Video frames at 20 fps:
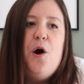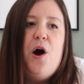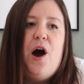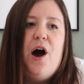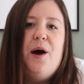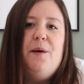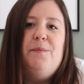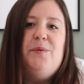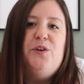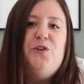
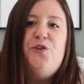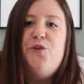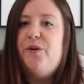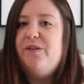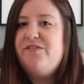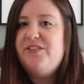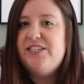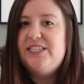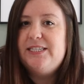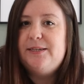Um, you do
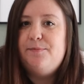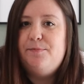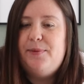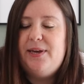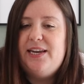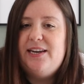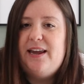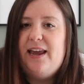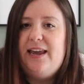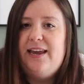have to
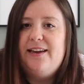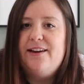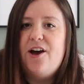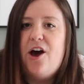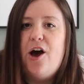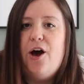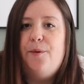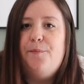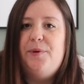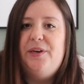submit a
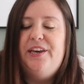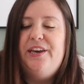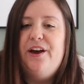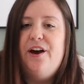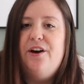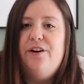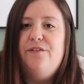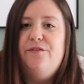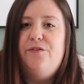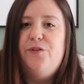copy
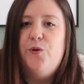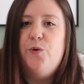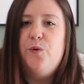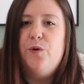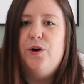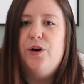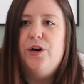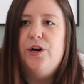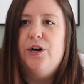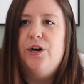of
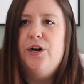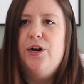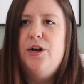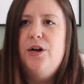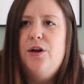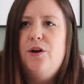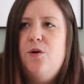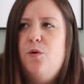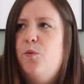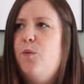your
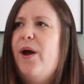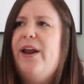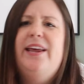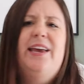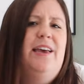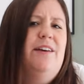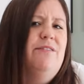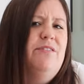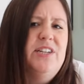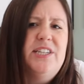
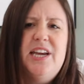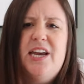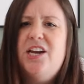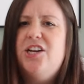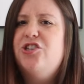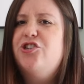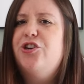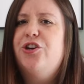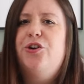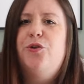wedding
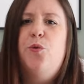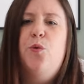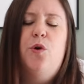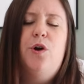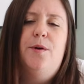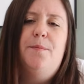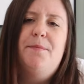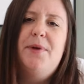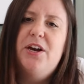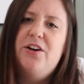invitation
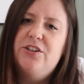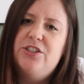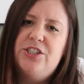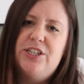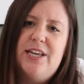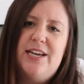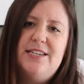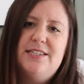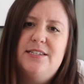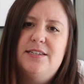or marriage
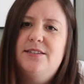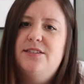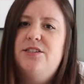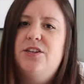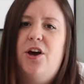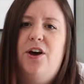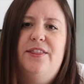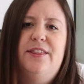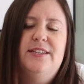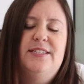license
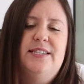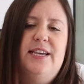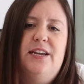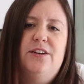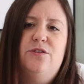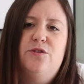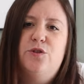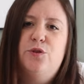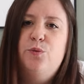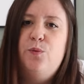on the
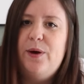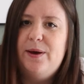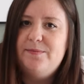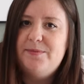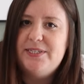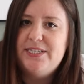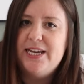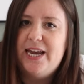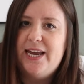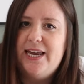Sandals
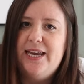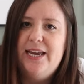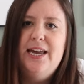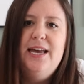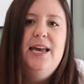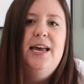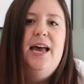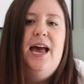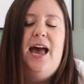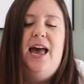website
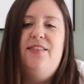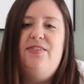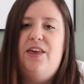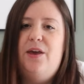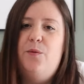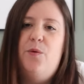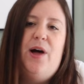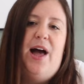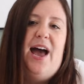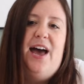and
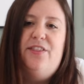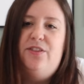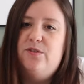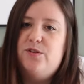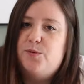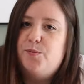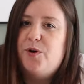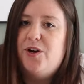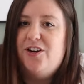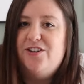they will add
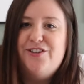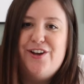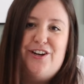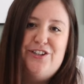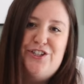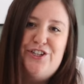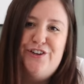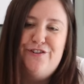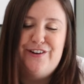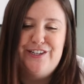those perks
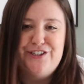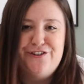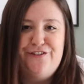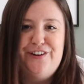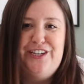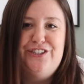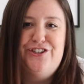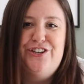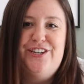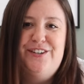onto your
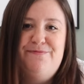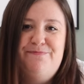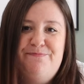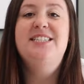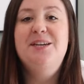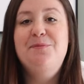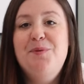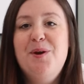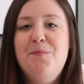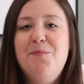reservation.
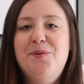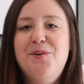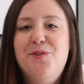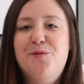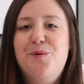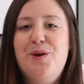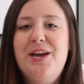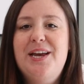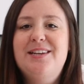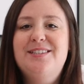Tip number
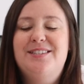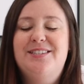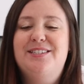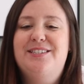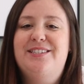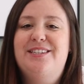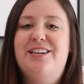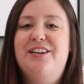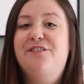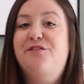three is to
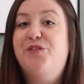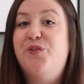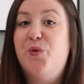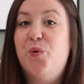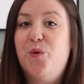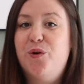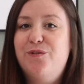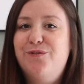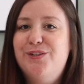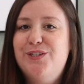see if
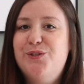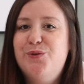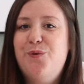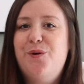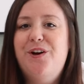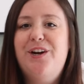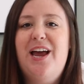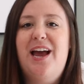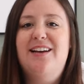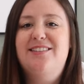your
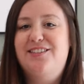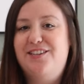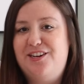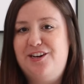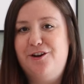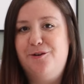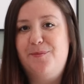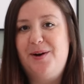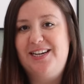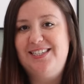resort has a
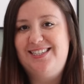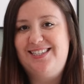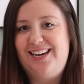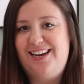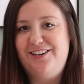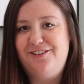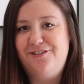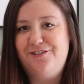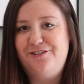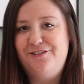nearby
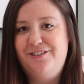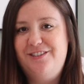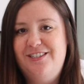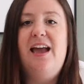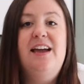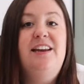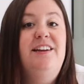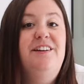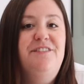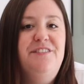sandals.
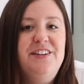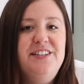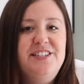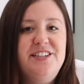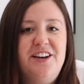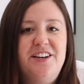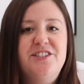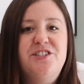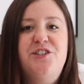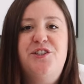And if it
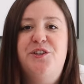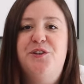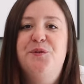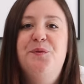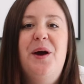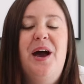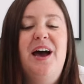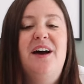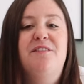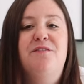does, you
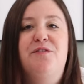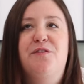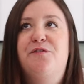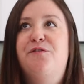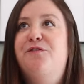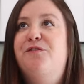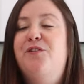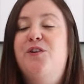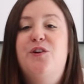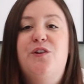have
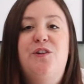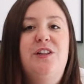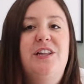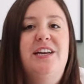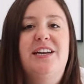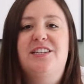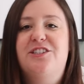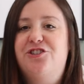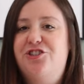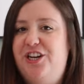full
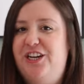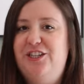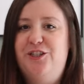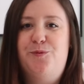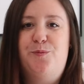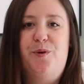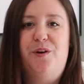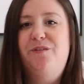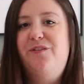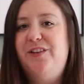
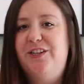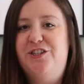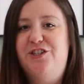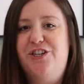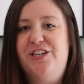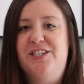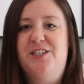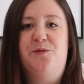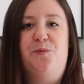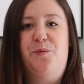exchange
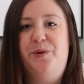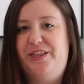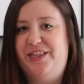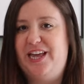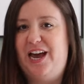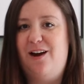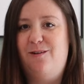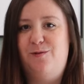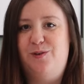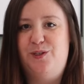privileges with
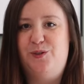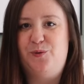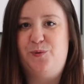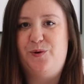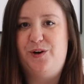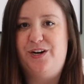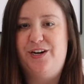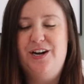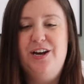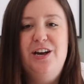that
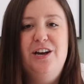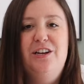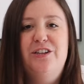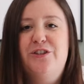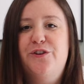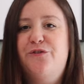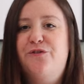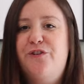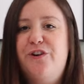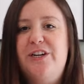resort.
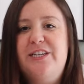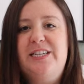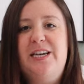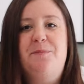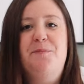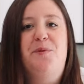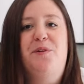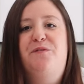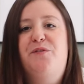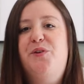So for
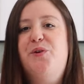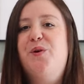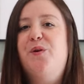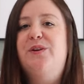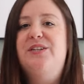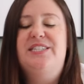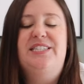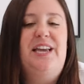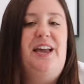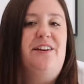example, if you go
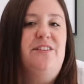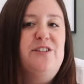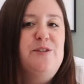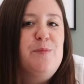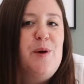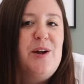to Sandals